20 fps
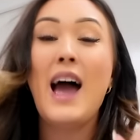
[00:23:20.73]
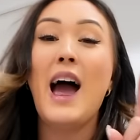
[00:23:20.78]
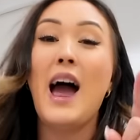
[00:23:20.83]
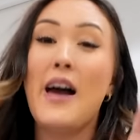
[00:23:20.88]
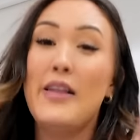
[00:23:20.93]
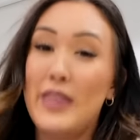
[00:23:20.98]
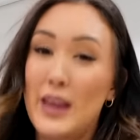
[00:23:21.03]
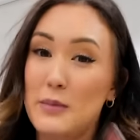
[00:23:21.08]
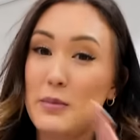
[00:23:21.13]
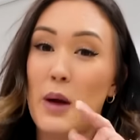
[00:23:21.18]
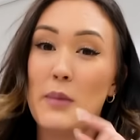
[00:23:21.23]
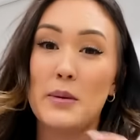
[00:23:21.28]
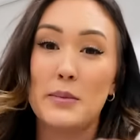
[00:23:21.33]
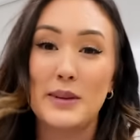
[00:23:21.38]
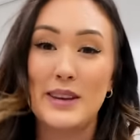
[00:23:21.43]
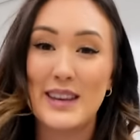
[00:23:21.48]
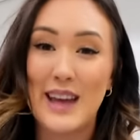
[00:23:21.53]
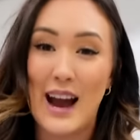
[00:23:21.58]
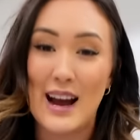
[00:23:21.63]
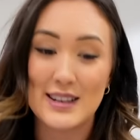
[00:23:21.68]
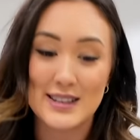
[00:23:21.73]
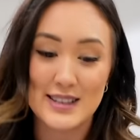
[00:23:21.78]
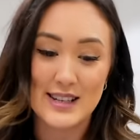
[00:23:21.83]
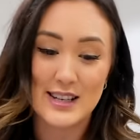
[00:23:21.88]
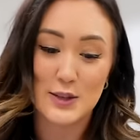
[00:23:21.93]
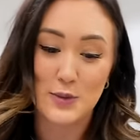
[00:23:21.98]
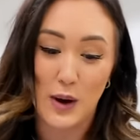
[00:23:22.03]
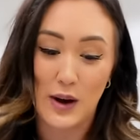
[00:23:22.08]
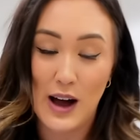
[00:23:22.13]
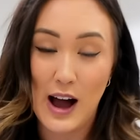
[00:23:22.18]
and then probably gassy
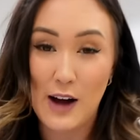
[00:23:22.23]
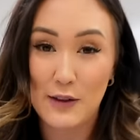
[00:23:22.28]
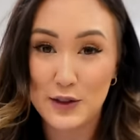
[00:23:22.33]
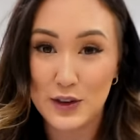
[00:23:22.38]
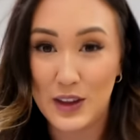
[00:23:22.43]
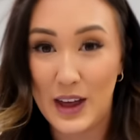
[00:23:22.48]
as well after